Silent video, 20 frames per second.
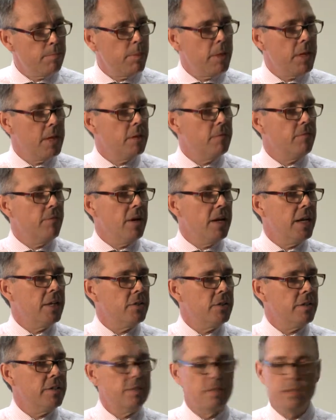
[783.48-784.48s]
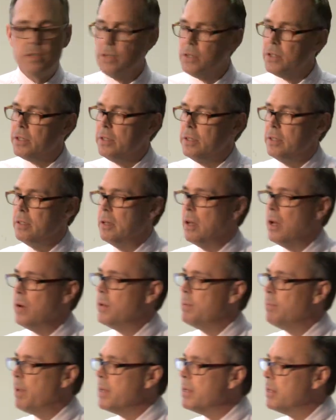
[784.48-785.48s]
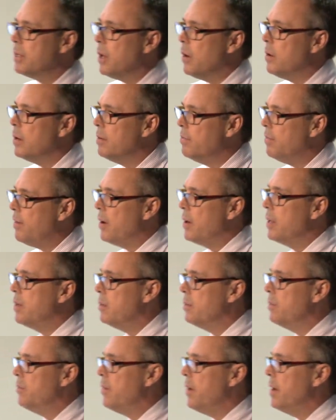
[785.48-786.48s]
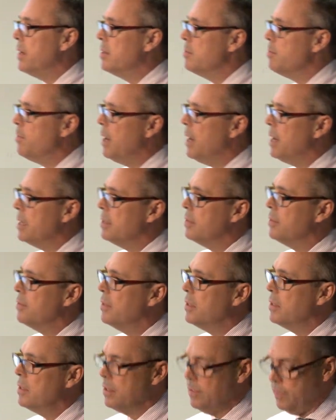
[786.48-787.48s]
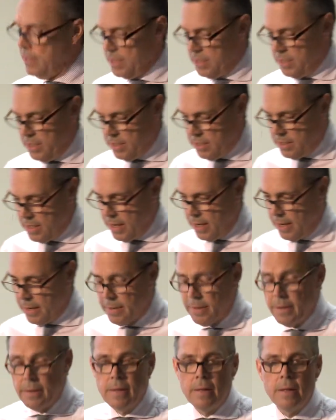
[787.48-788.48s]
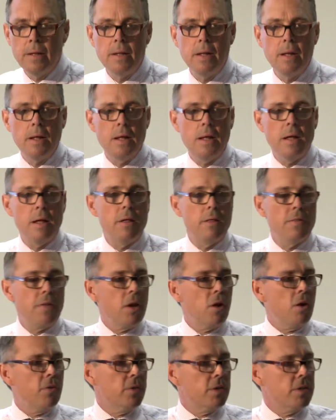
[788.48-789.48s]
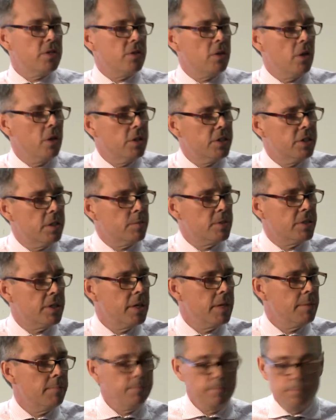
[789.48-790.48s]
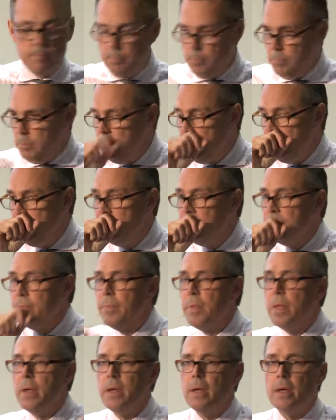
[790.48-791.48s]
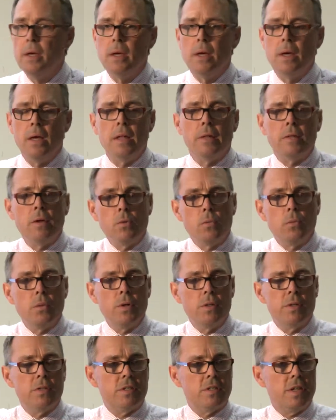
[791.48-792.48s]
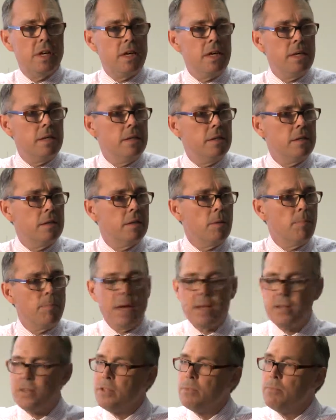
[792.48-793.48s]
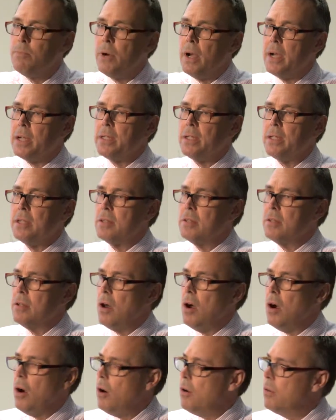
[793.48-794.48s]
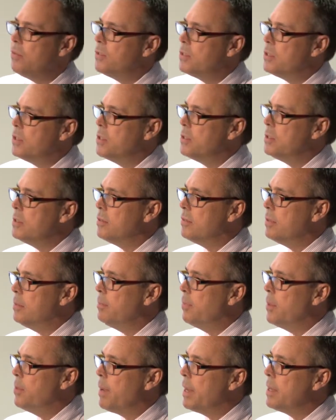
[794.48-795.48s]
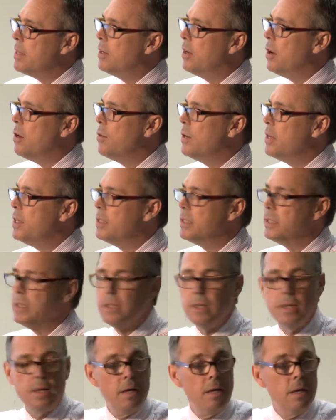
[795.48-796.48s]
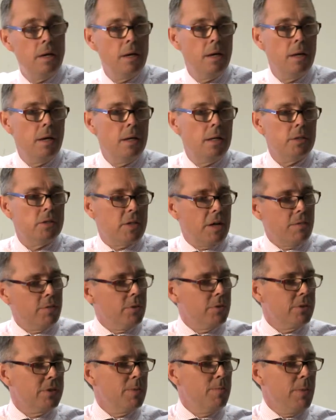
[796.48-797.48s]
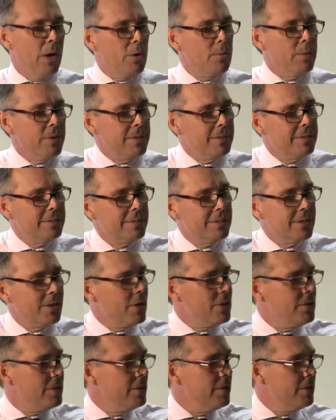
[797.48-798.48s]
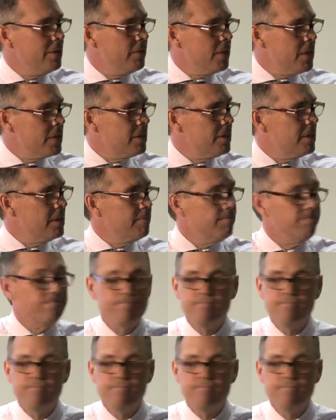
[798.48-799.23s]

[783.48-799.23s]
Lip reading: big financial institution, as you know, in Bendigo, and a very good friend and partner of the universities there. They offered a scholarship scheme that would see the best and brightest of students from the Bendigo region travel to Melbourne to go to university.